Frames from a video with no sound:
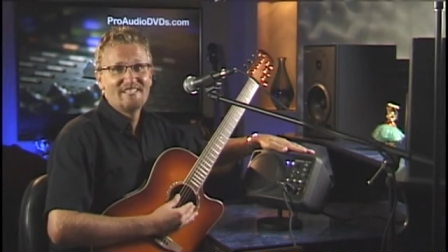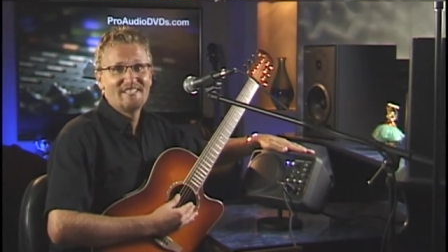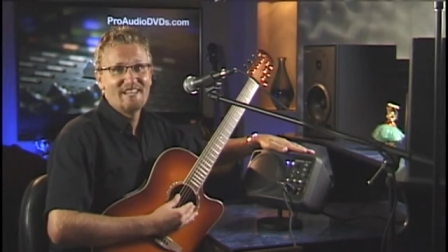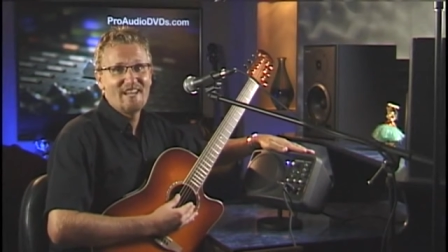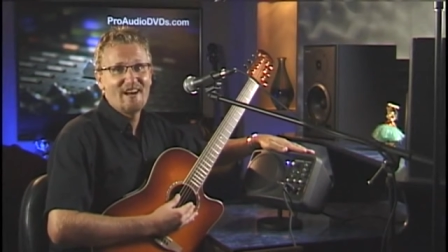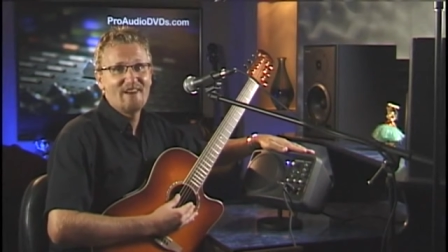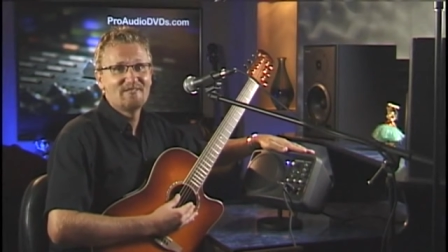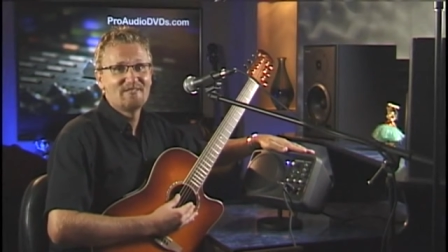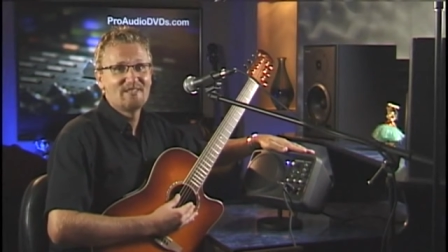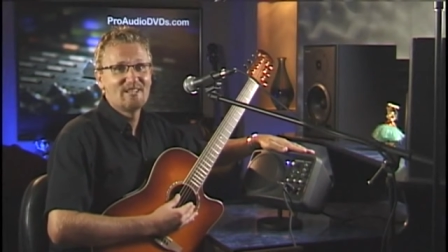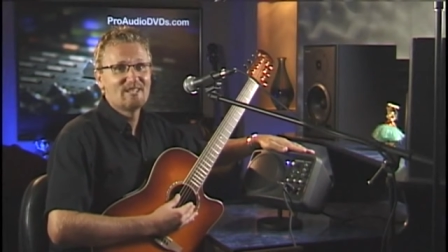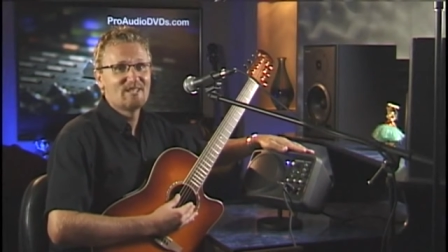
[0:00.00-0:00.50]

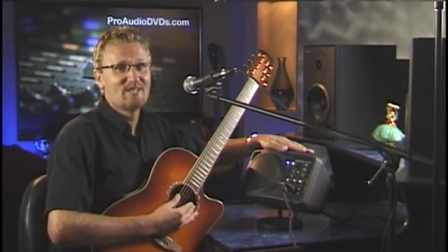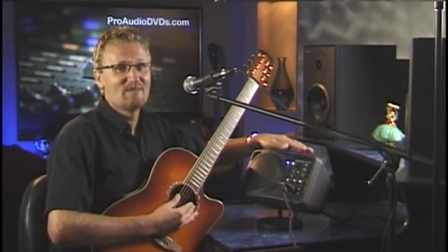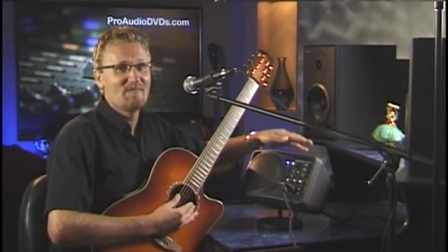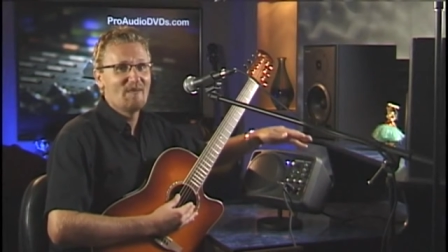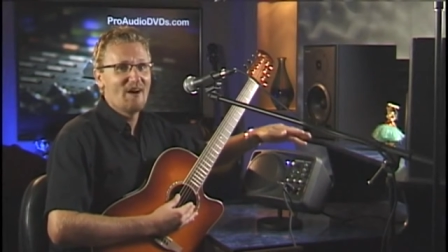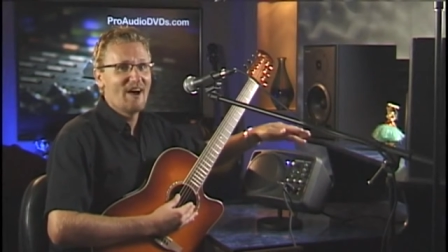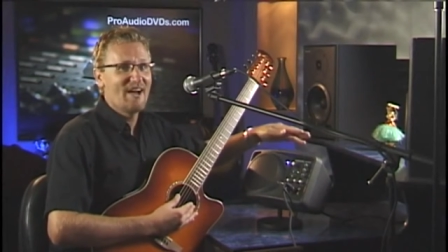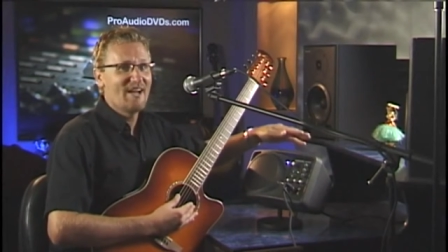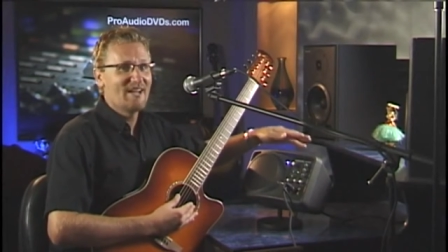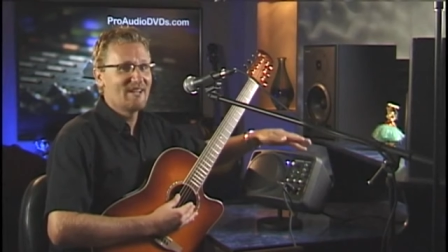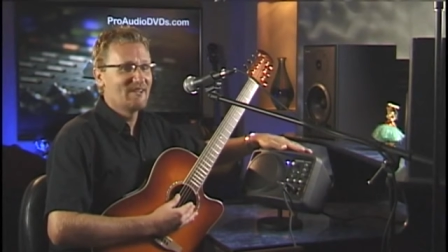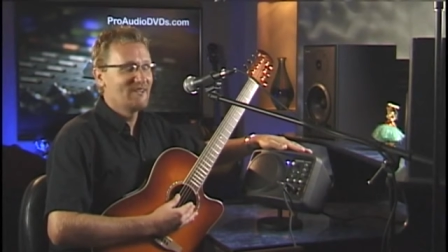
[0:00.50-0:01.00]
sound system
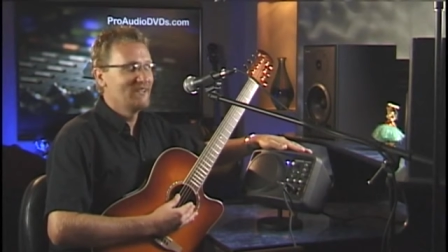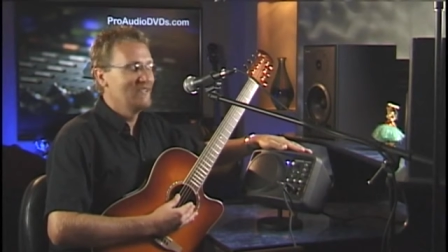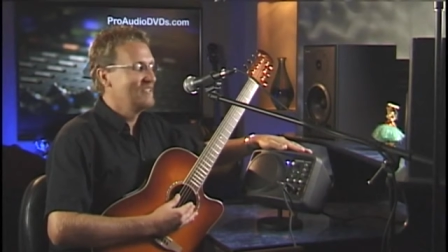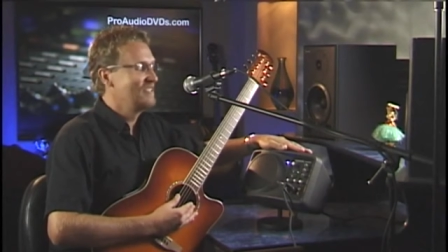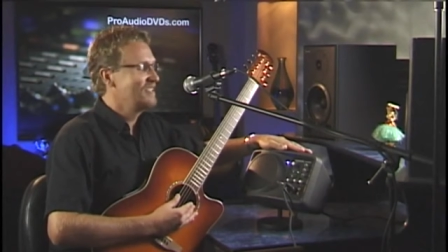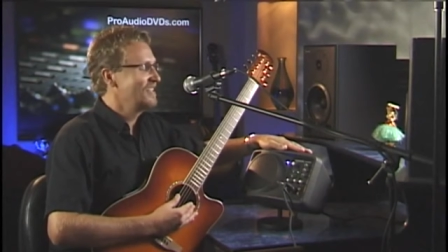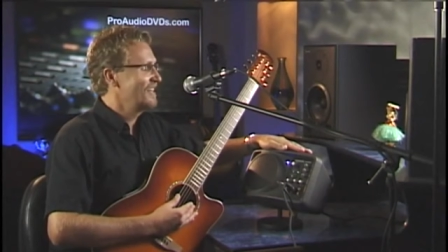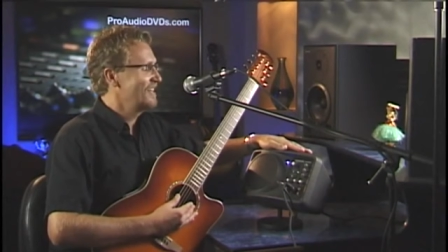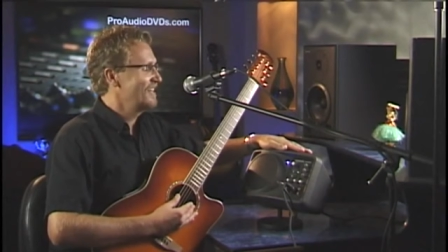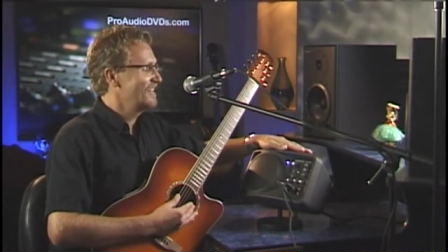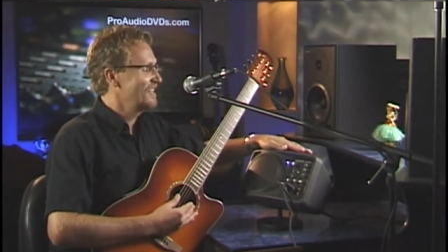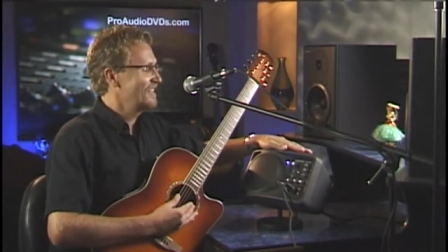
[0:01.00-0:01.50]
I
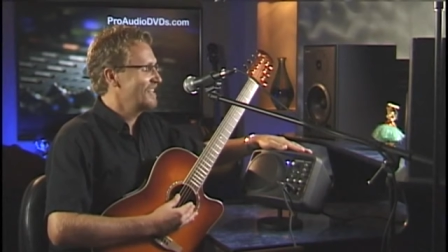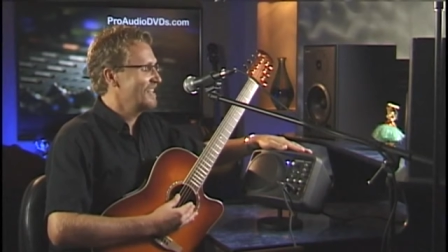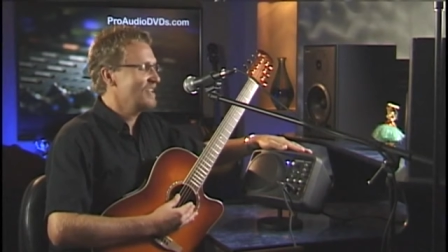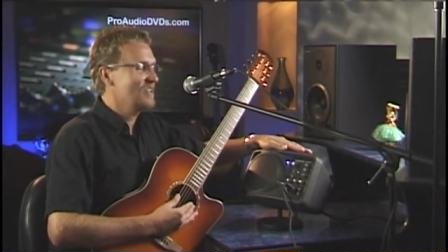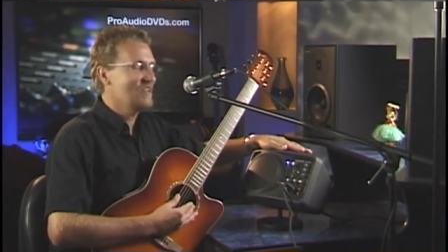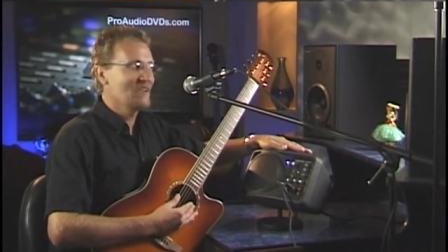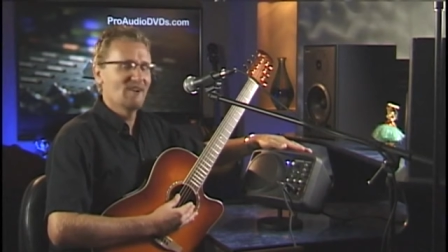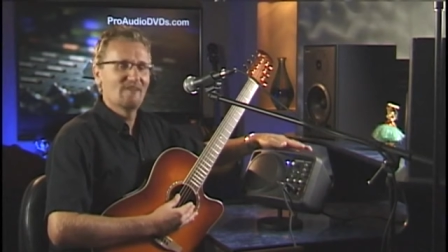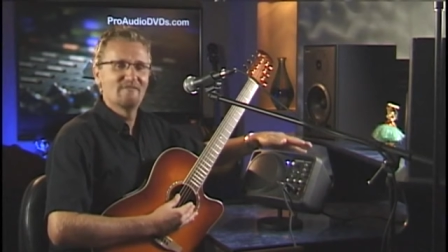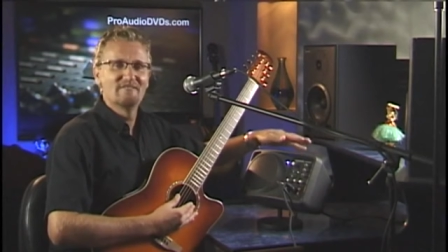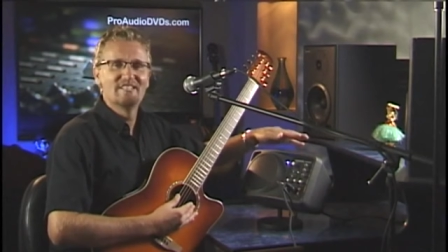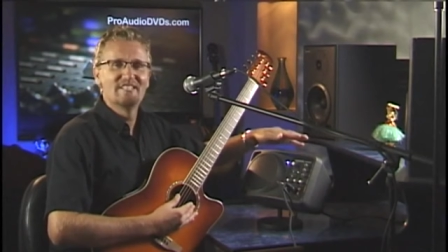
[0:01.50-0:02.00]
could uh,
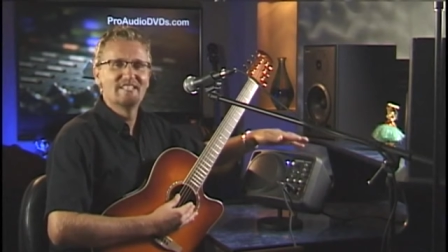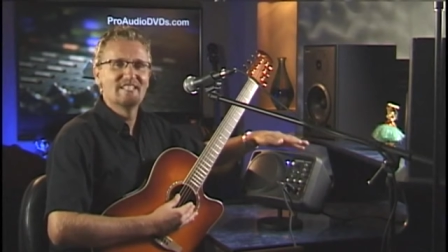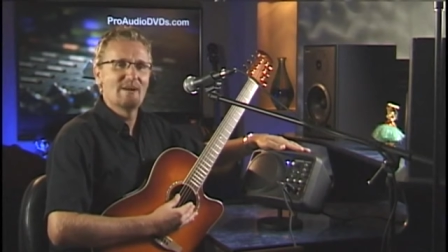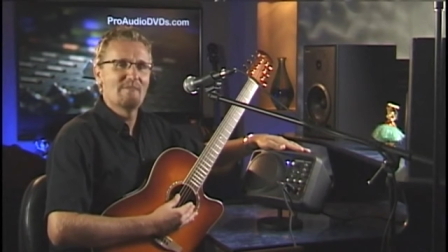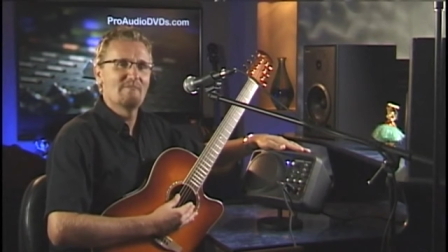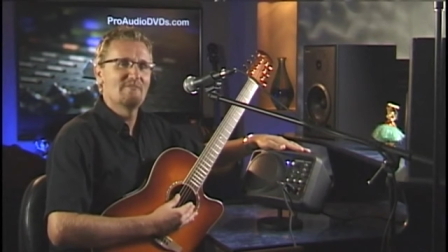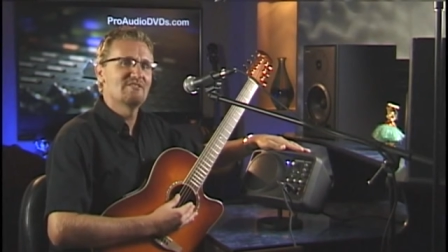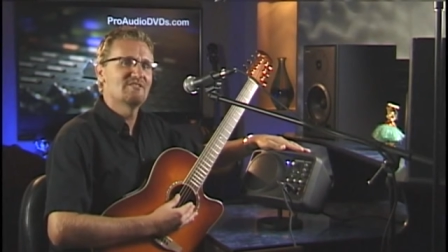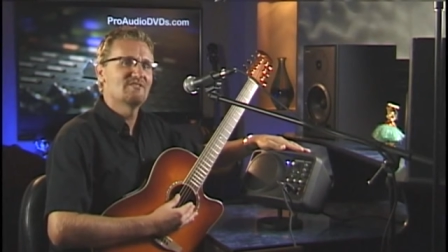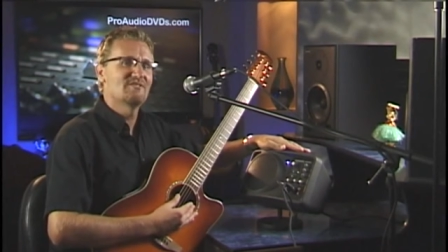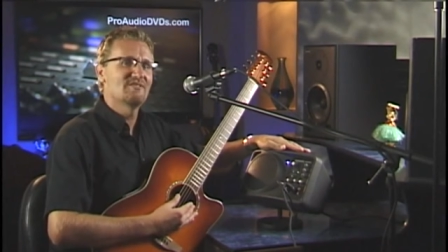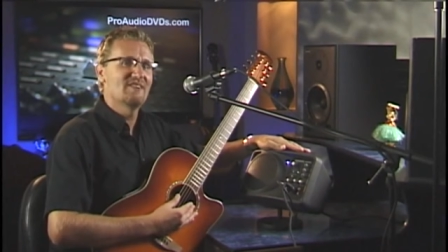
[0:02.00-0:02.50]
think of to
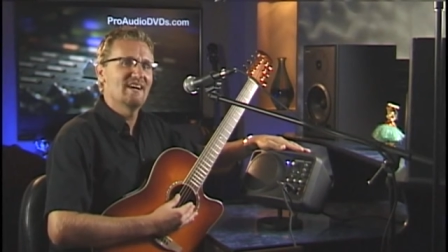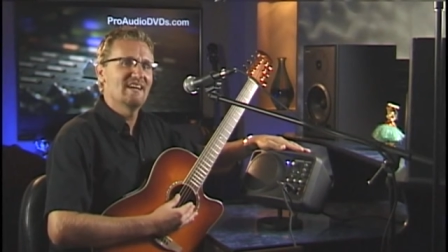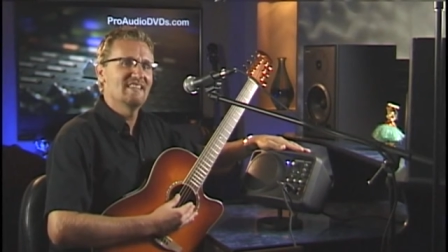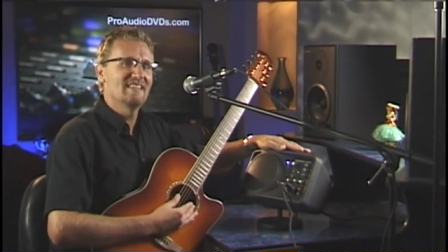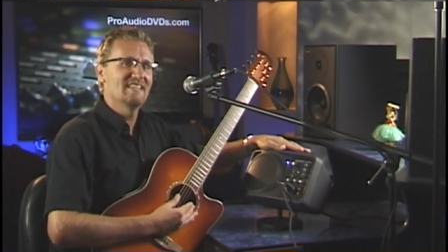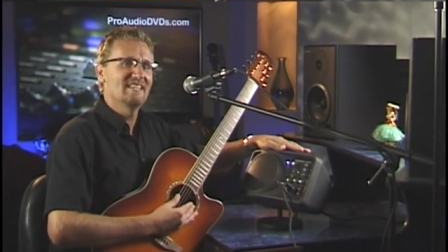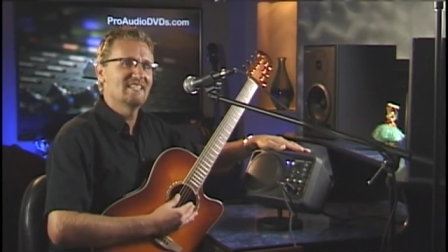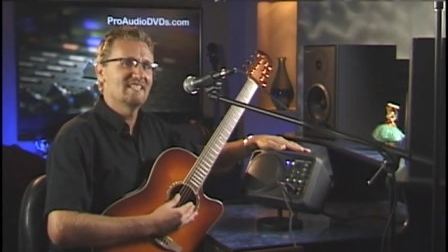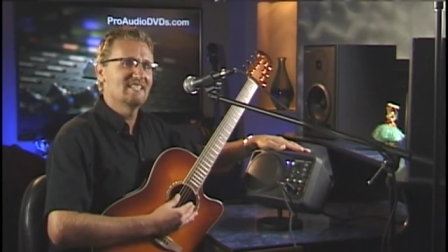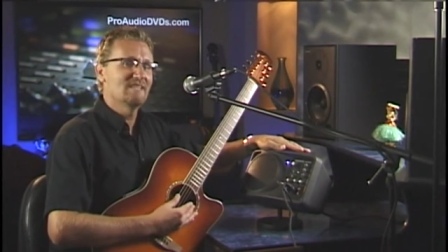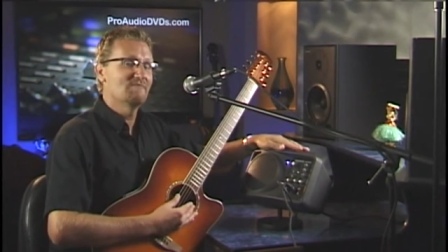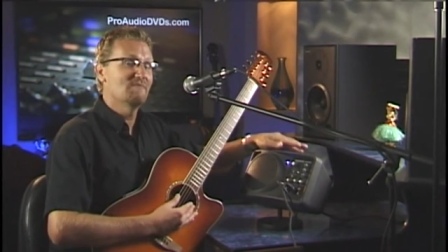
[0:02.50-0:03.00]
demonstrate
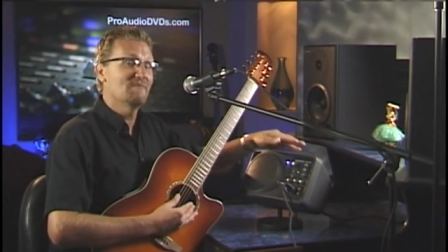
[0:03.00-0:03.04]
this.